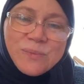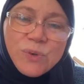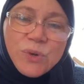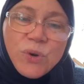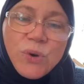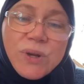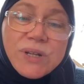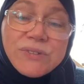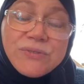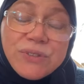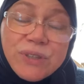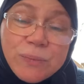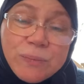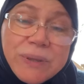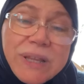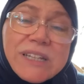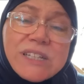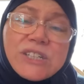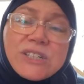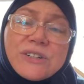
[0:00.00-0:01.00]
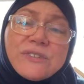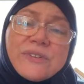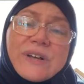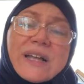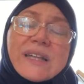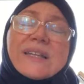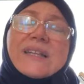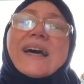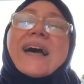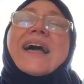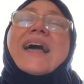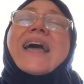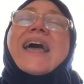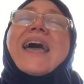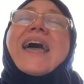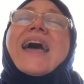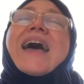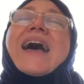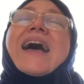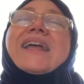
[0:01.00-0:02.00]
We're going for the pleasure of Allah.
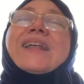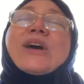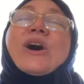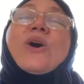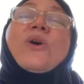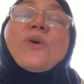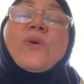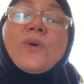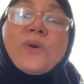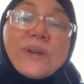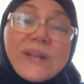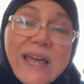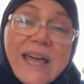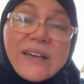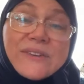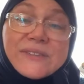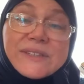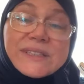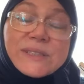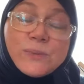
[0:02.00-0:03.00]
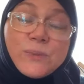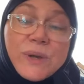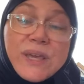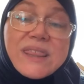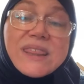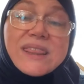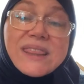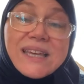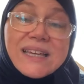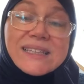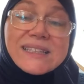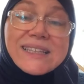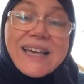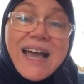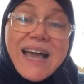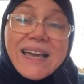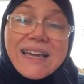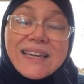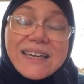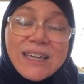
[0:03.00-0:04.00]
And oh nafs, with this,
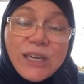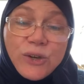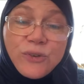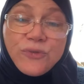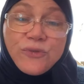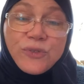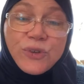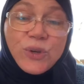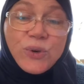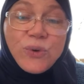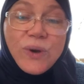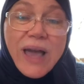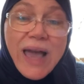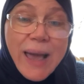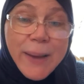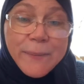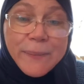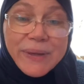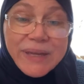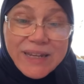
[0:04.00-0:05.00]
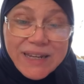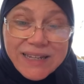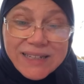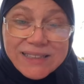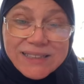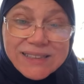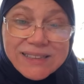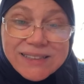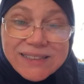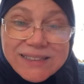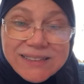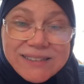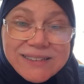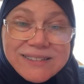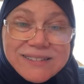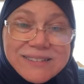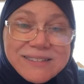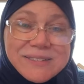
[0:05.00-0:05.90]
I give you happiness.